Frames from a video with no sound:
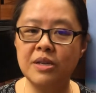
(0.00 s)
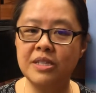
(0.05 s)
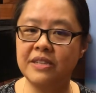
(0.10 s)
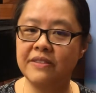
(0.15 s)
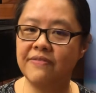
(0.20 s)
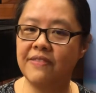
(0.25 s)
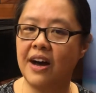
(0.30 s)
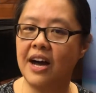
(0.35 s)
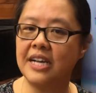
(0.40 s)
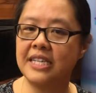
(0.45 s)

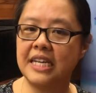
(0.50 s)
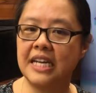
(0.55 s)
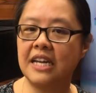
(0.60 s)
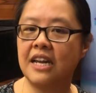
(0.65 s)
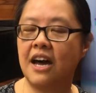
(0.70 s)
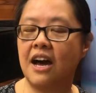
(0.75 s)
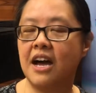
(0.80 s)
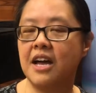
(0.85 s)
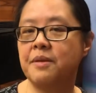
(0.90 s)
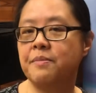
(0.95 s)
dividing
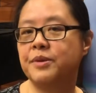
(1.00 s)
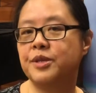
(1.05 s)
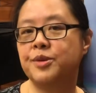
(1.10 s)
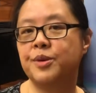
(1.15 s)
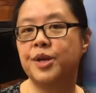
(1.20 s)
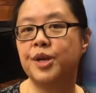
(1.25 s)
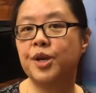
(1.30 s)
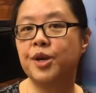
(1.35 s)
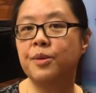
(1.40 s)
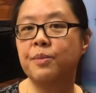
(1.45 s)
line
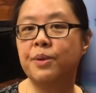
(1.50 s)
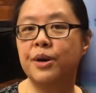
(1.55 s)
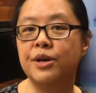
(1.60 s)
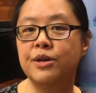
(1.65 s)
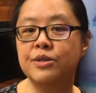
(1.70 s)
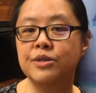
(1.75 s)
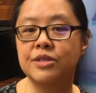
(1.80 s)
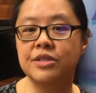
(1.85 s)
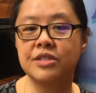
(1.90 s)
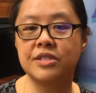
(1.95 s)
between
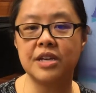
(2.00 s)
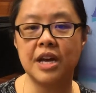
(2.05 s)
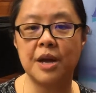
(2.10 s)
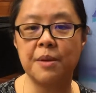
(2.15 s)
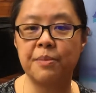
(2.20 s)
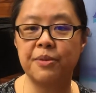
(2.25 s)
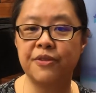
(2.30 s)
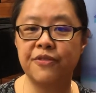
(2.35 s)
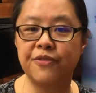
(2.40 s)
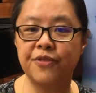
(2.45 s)
composers and
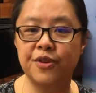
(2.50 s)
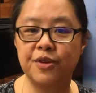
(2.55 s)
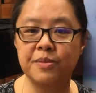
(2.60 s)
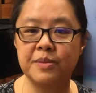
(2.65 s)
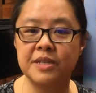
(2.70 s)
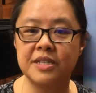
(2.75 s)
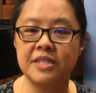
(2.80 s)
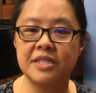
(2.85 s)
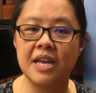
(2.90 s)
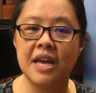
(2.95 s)

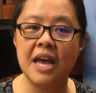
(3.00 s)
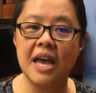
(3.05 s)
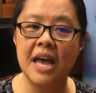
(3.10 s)
performers,